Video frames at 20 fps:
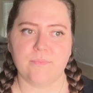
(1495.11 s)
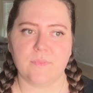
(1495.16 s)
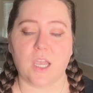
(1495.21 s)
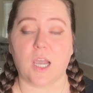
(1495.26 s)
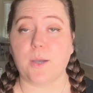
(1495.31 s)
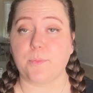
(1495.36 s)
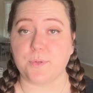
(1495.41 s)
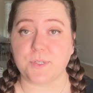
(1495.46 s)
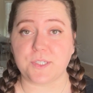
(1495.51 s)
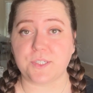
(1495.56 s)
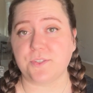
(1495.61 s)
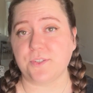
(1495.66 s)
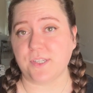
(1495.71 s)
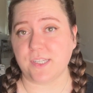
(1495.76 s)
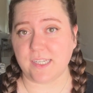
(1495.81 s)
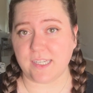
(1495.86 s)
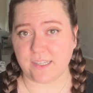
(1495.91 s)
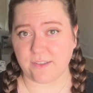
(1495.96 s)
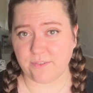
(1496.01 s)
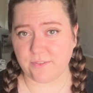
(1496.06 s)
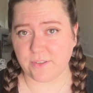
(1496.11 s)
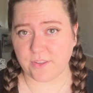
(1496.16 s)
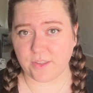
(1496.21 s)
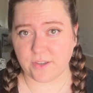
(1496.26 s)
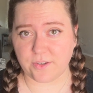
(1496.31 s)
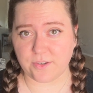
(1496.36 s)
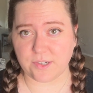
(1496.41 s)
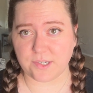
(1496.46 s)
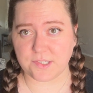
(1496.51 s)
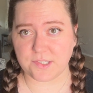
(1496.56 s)
opportunity for the
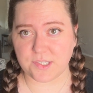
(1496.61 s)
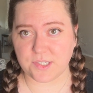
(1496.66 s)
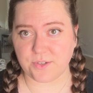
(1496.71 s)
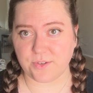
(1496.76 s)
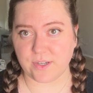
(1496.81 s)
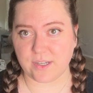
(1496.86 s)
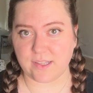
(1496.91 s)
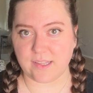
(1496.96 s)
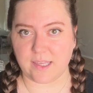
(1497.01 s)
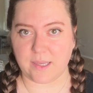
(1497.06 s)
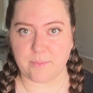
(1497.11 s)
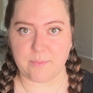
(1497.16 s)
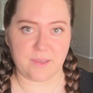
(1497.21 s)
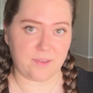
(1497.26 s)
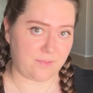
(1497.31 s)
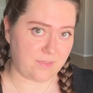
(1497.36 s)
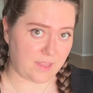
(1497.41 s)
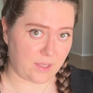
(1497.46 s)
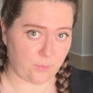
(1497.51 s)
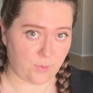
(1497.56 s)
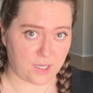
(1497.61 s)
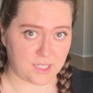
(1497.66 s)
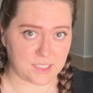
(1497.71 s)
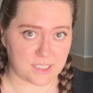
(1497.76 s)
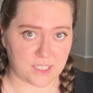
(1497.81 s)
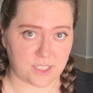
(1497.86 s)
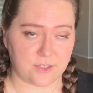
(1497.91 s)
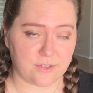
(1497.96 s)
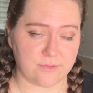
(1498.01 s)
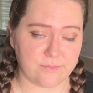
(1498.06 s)
owners to reclaim if they want
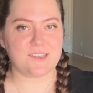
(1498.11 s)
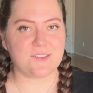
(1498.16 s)
to.